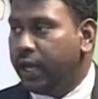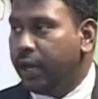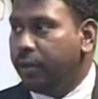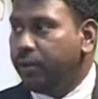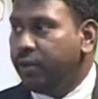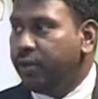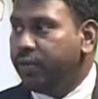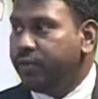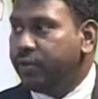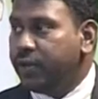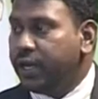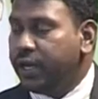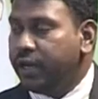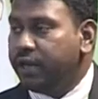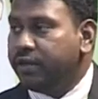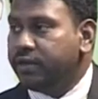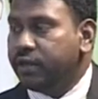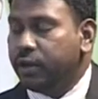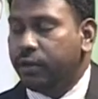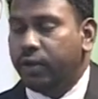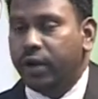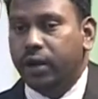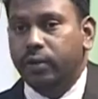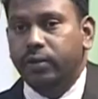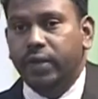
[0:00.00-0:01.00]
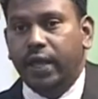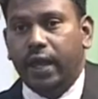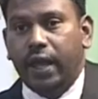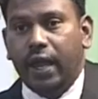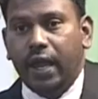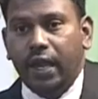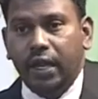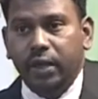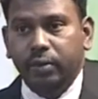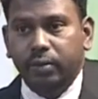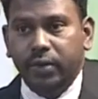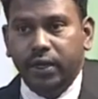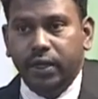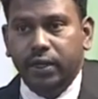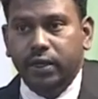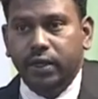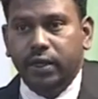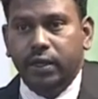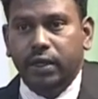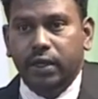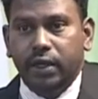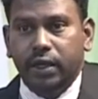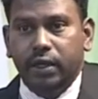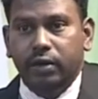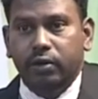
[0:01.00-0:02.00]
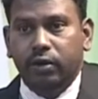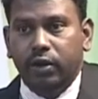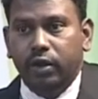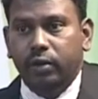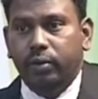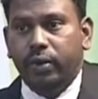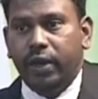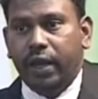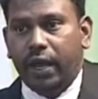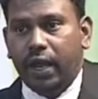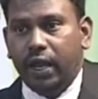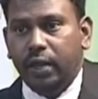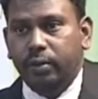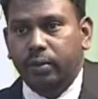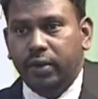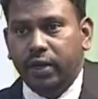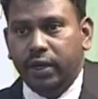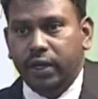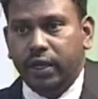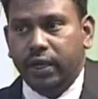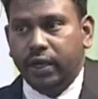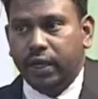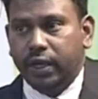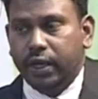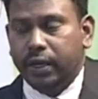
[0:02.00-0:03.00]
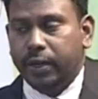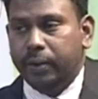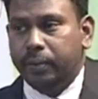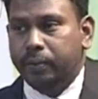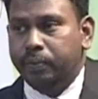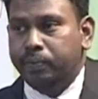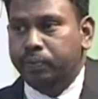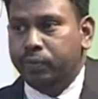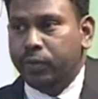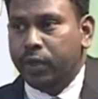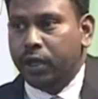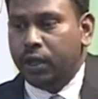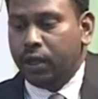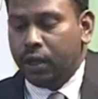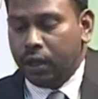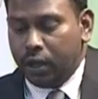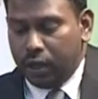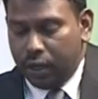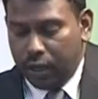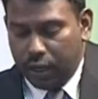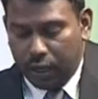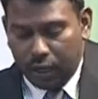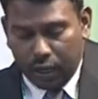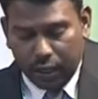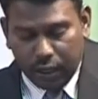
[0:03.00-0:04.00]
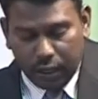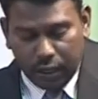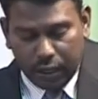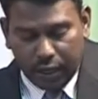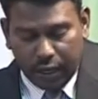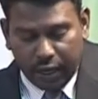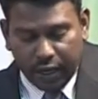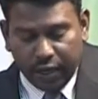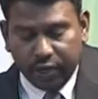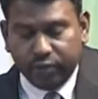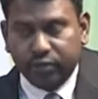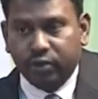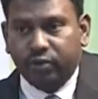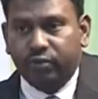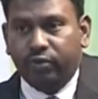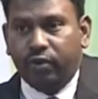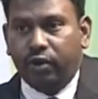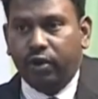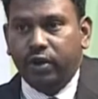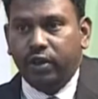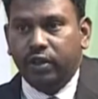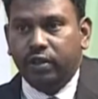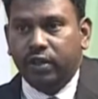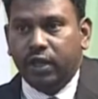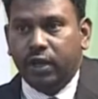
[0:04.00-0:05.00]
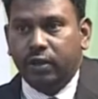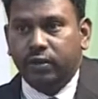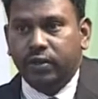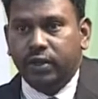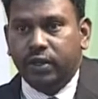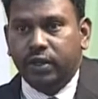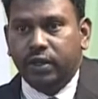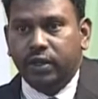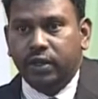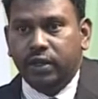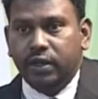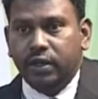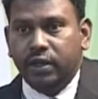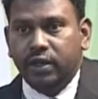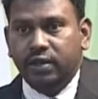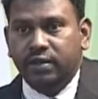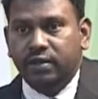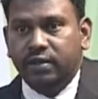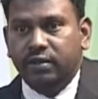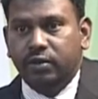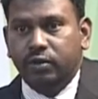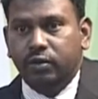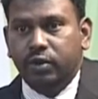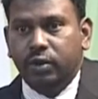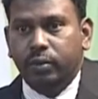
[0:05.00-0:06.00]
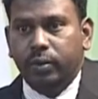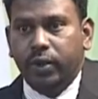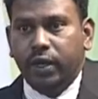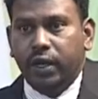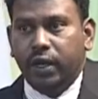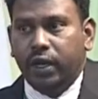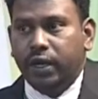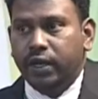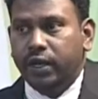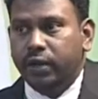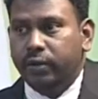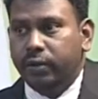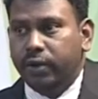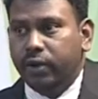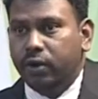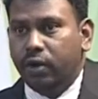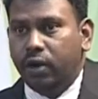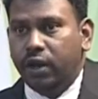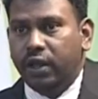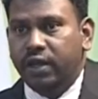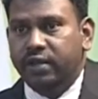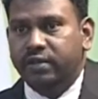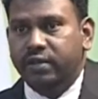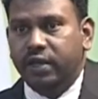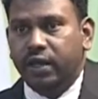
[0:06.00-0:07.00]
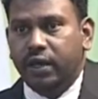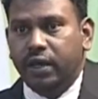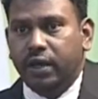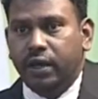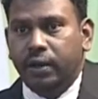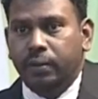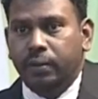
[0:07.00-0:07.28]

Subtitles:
MFCA is one of the going to be element in ISO 14000. This will be under, we call as